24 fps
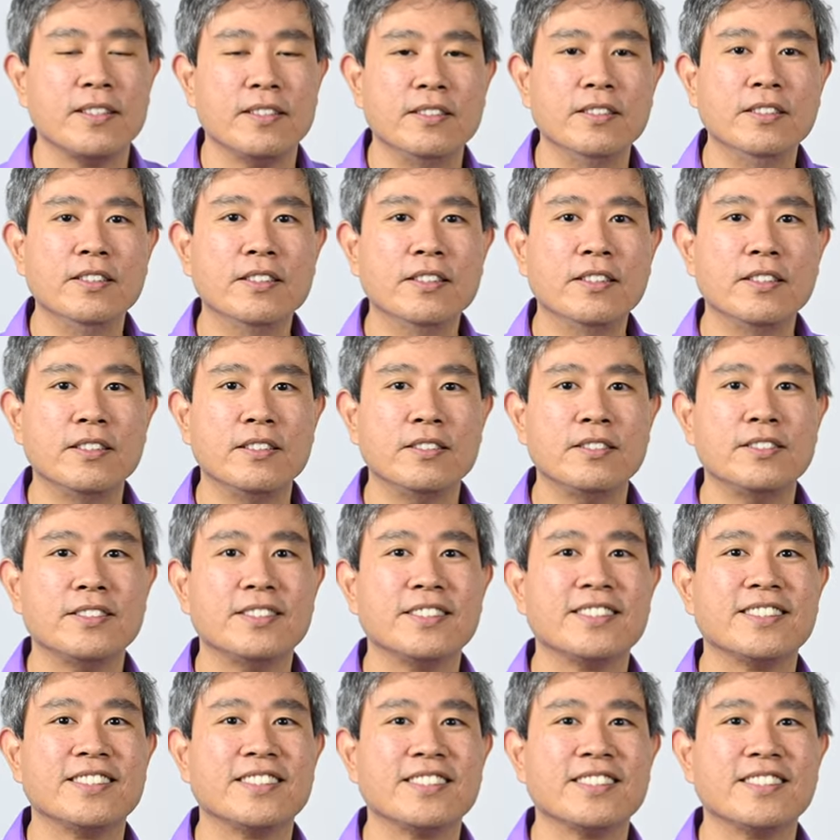Jinx,
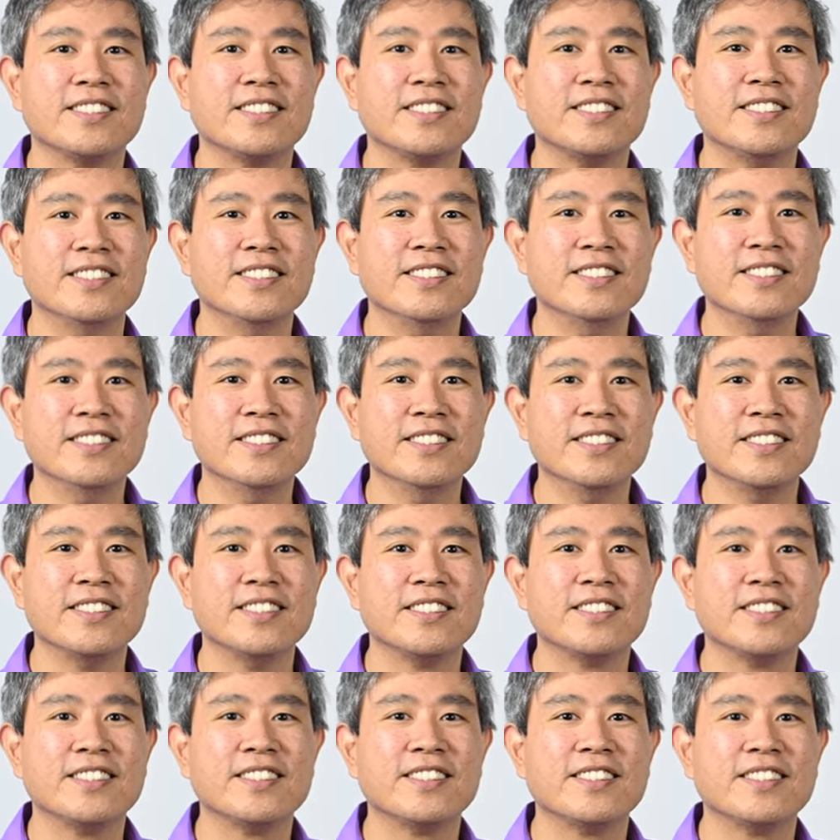you owe me
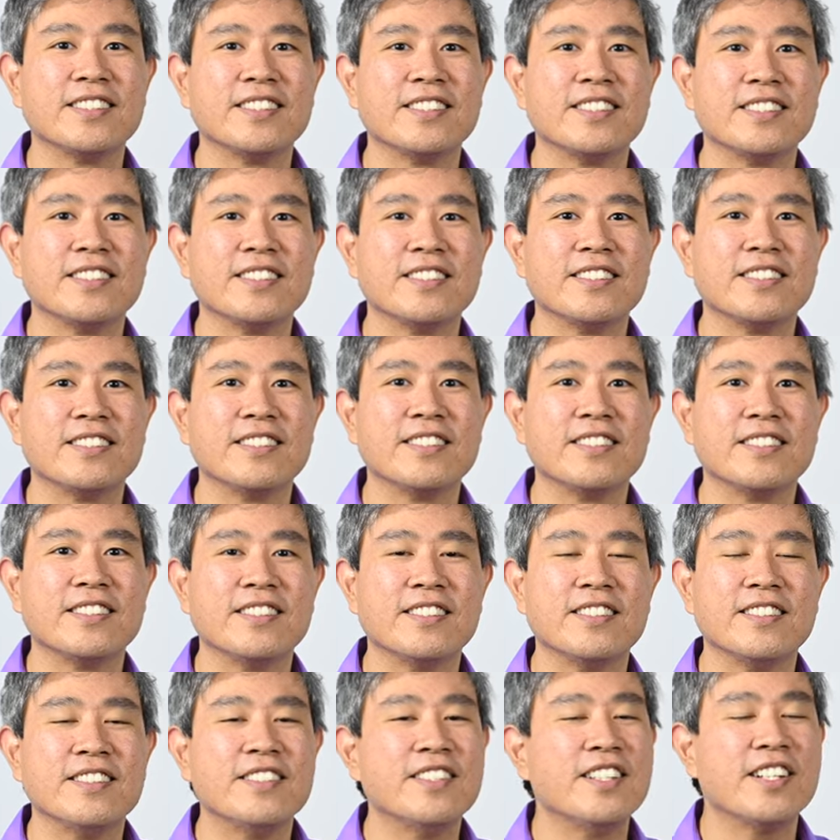a latte.
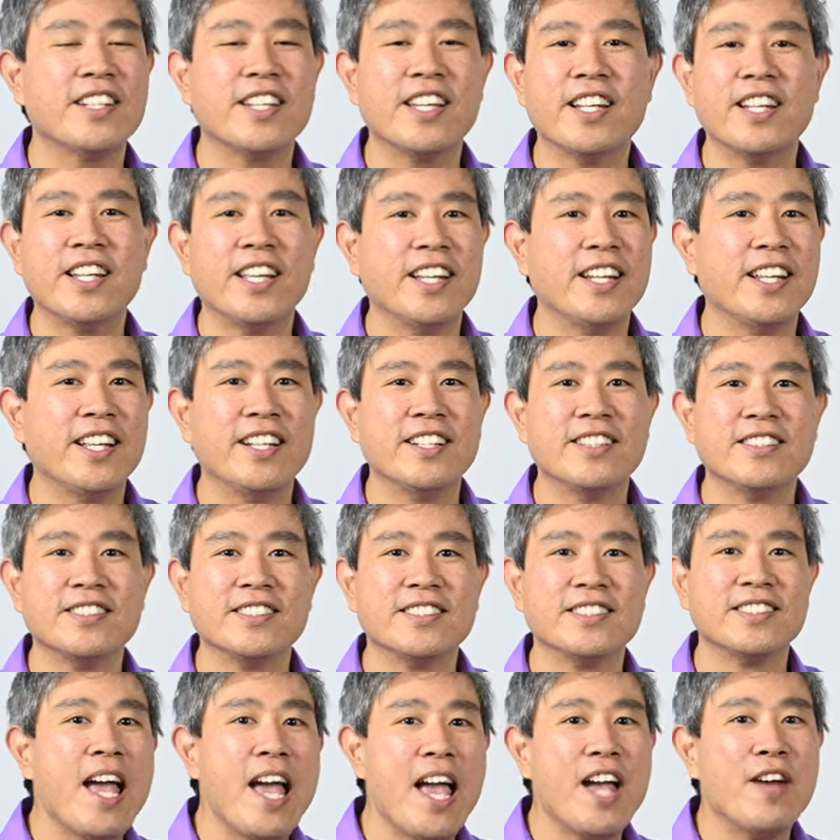Not getting any.
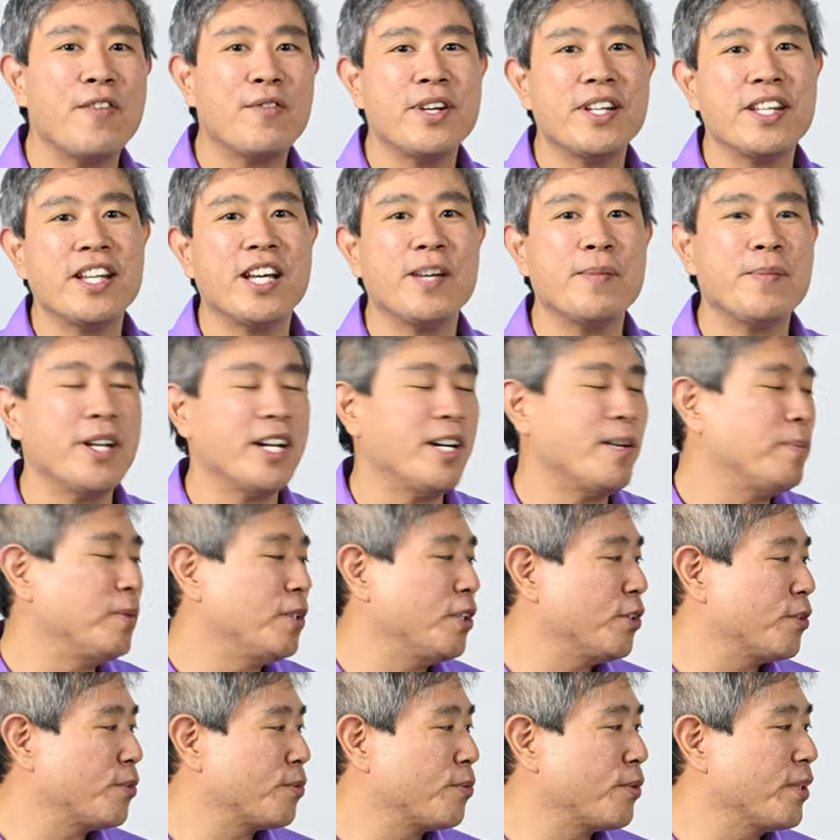Every time I
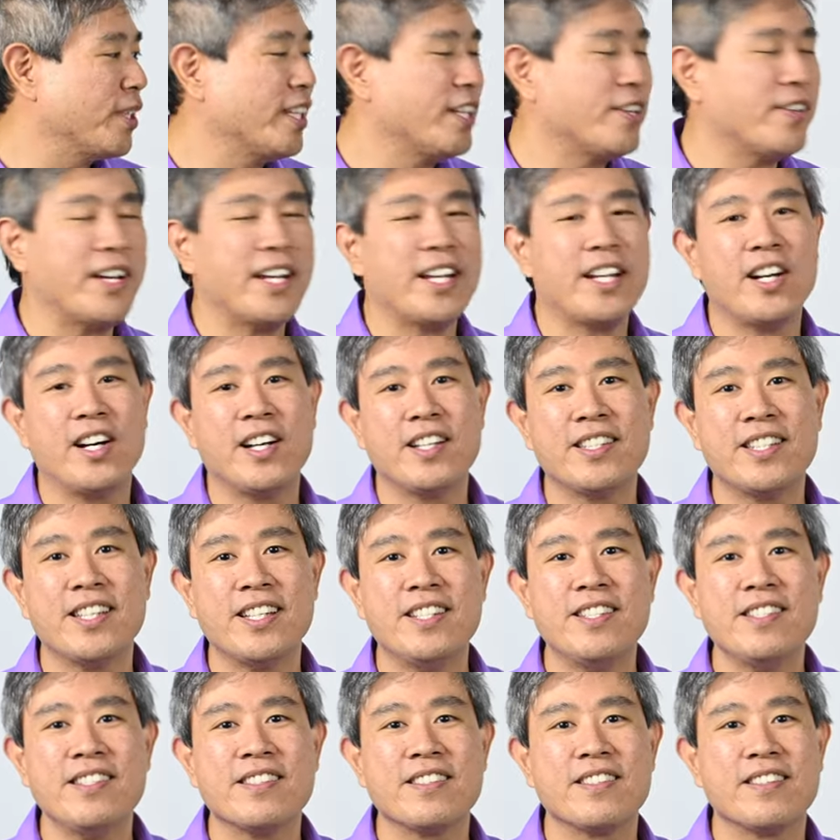upload really great
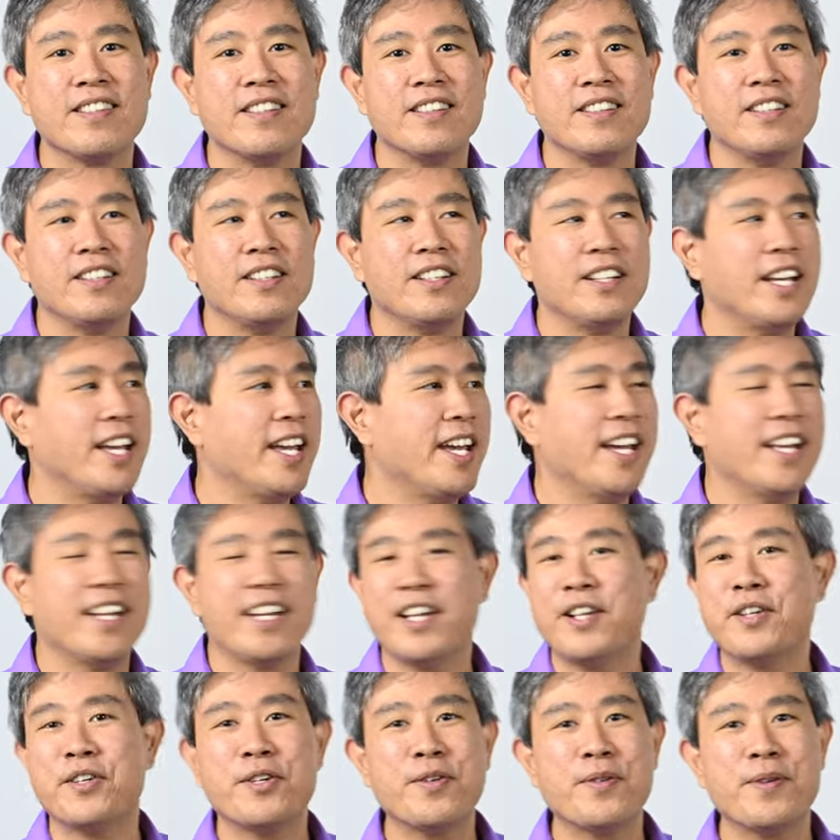contents, and
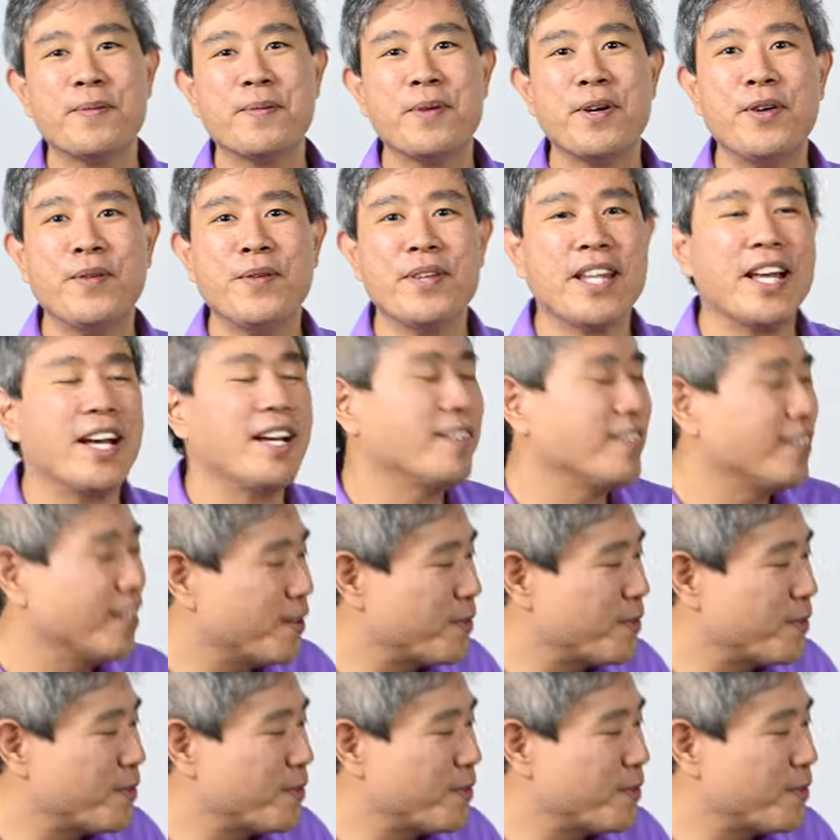I don't know where I'm going with that.